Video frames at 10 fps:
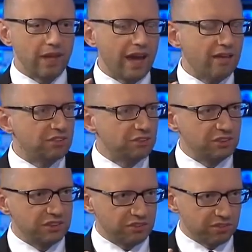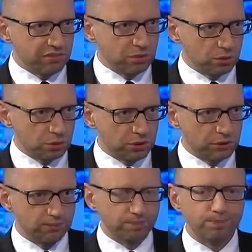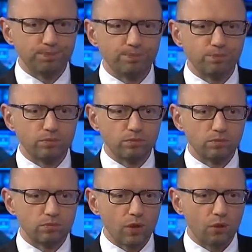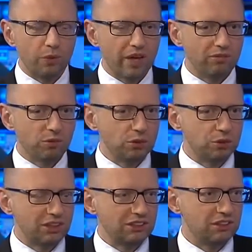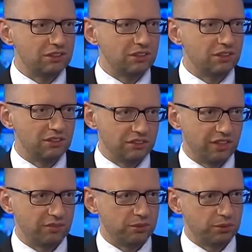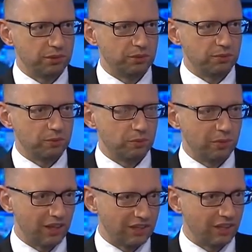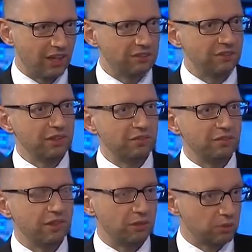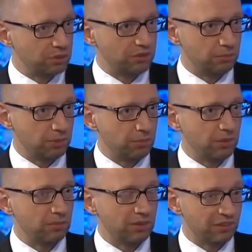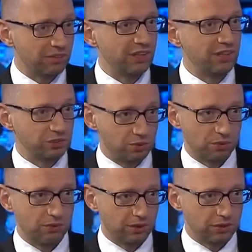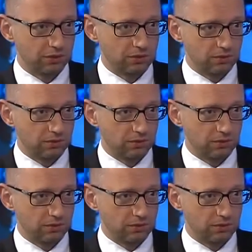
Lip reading: After the revolution, we have not just the territory. We got the country, and not just the people, but the really strong nation.